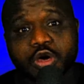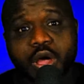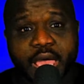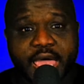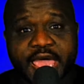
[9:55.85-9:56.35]

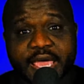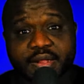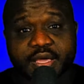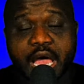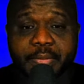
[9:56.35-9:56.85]
are
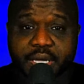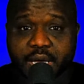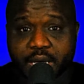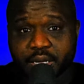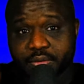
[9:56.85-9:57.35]
at
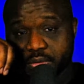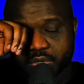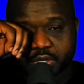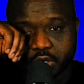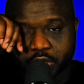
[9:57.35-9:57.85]
Comic-Con.
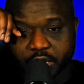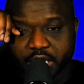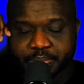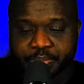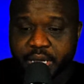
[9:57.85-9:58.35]
All
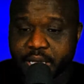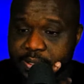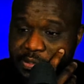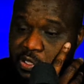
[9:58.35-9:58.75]
right. But